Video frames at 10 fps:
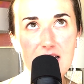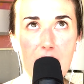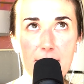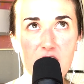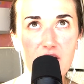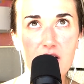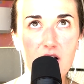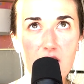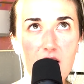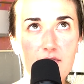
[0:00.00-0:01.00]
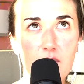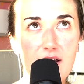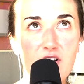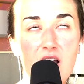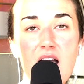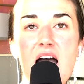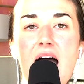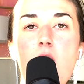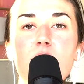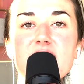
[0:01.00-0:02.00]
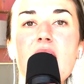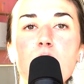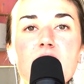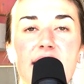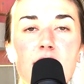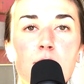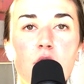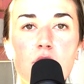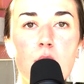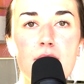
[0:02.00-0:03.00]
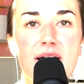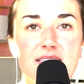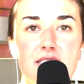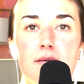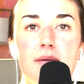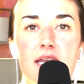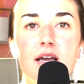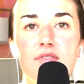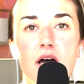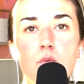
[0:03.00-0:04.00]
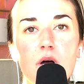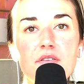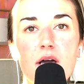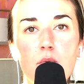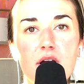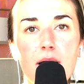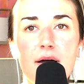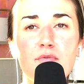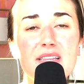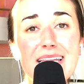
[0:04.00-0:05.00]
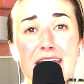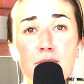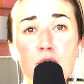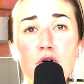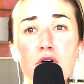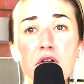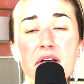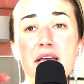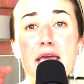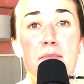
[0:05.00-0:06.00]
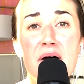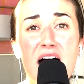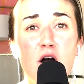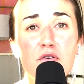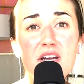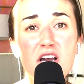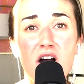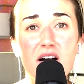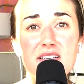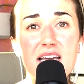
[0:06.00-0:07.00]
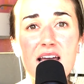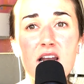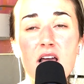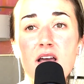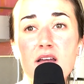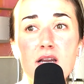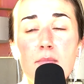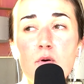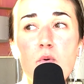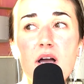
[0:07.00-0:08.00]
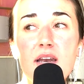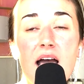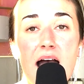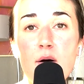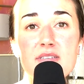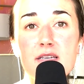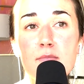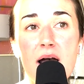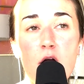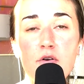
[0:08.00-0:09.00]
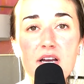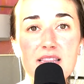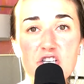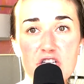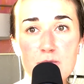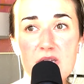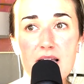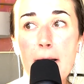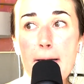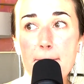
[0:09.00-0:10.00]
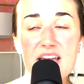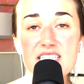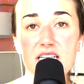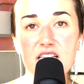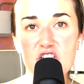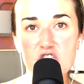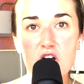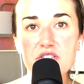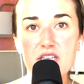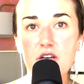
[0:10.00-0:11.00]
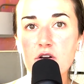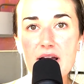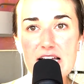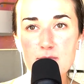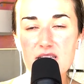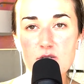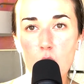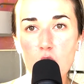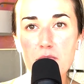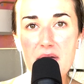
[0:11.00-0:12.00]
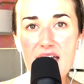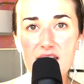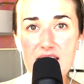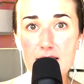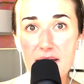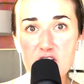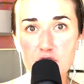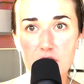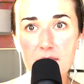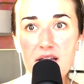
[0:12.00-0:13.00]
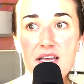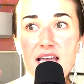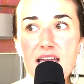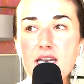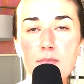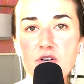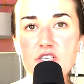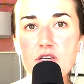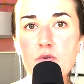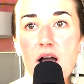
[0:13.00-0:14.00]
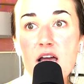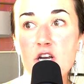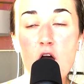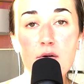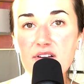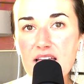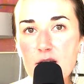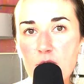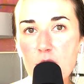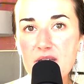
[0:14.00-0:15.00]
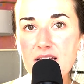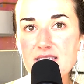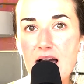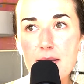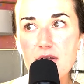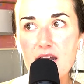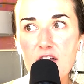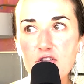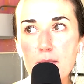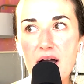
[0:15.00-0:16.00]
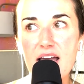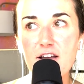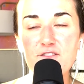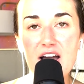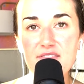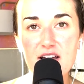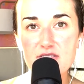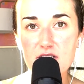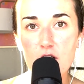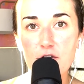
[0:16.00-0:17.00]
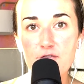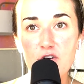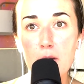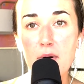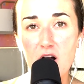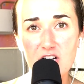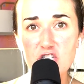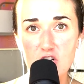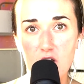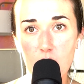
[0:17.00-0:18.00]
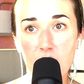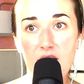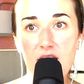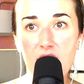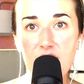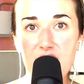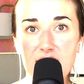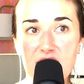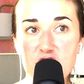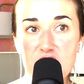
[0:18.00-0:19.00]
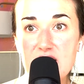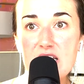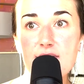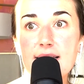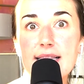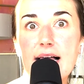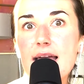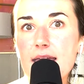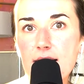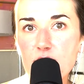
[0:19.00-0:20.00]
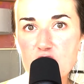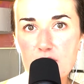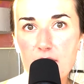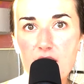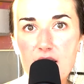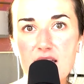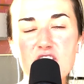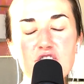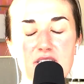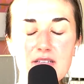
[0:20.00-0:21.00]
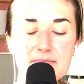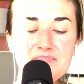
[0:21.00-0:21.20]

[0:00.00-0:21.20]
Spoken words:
cut my credit card off, whatever. How is that relatable? Going back to the meaning of the Unwell Network about relatable, empowering content. Number one, how is it empowering that she's being basically assaulted and harassed by these old men in the bedroom? And number two, not relatable because I'm not out there buying a $5,000 fur poncho that like she didn't even like when she bought it. It's just,